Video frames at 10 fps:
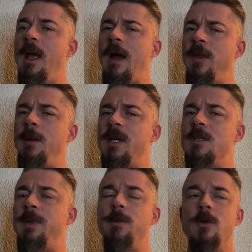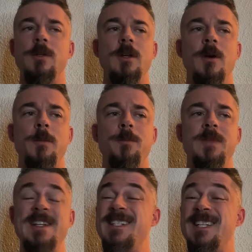I think because people, you know,
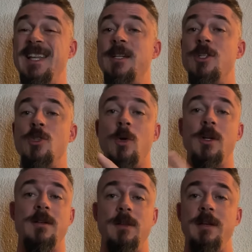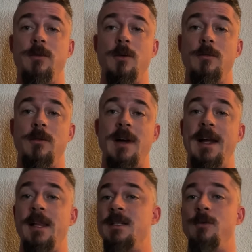tend to select assortatively for violence.